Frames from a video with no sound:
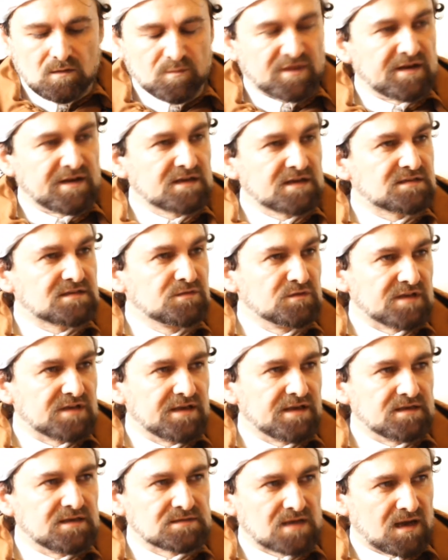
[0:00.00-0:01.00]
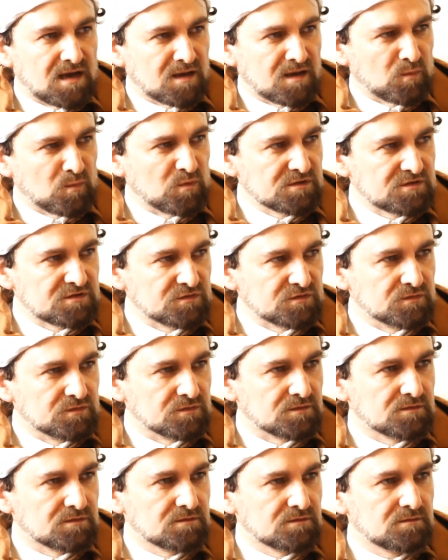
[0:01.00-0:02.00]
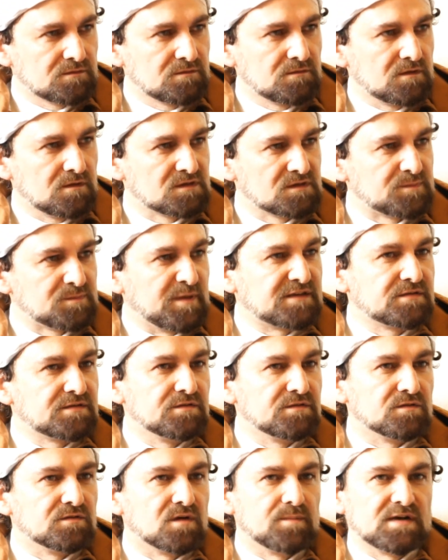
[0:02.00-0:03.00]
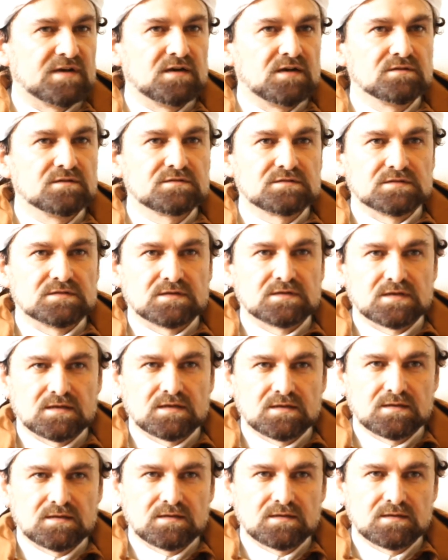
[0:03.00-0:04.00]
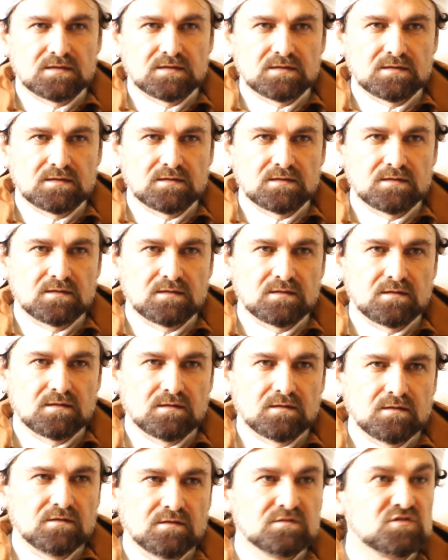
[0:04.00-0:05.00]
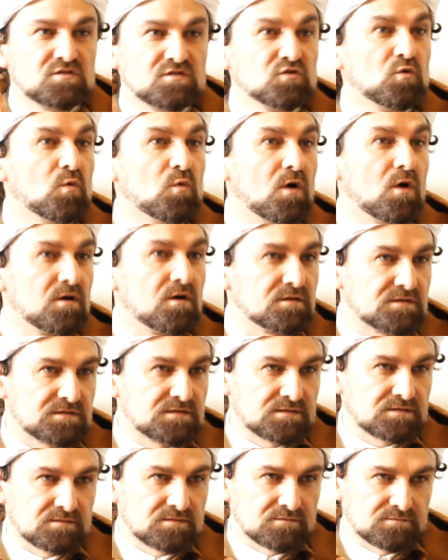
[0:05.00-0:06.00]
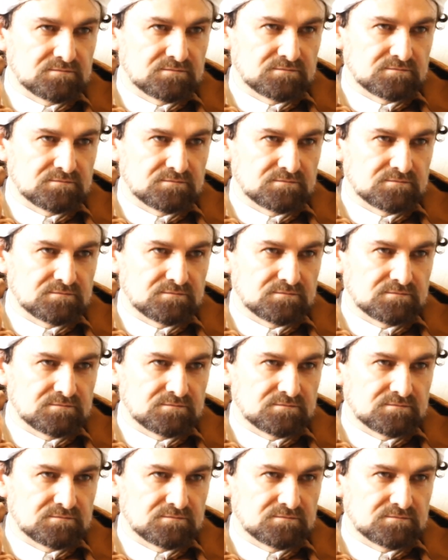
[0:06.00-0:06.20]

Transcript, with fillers: Over the next two days, I want to speak to you about uh, two words.